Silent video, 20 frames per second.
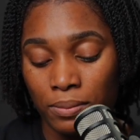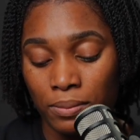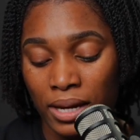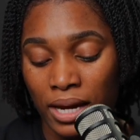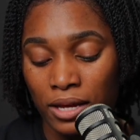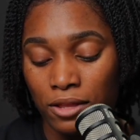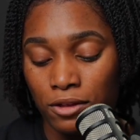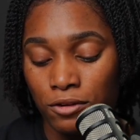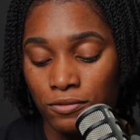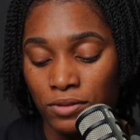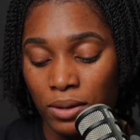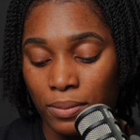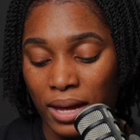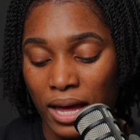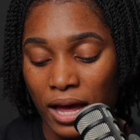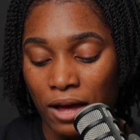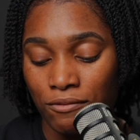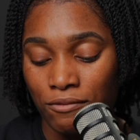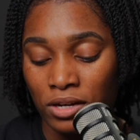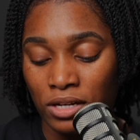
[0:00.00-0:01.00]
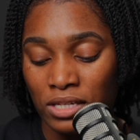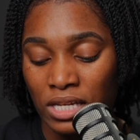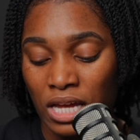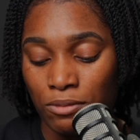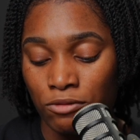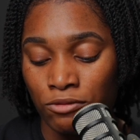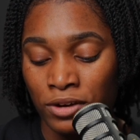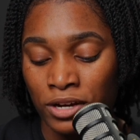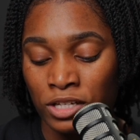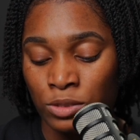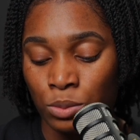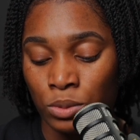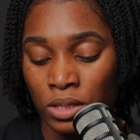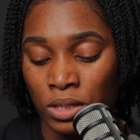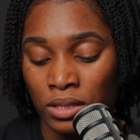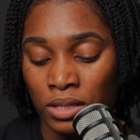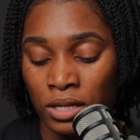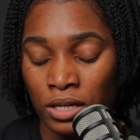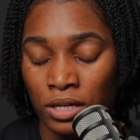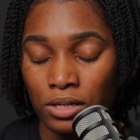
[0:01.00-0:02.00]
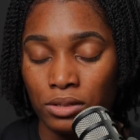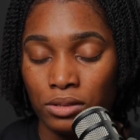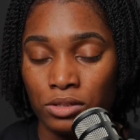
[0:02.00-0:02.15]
neither of them have any type of exponent there.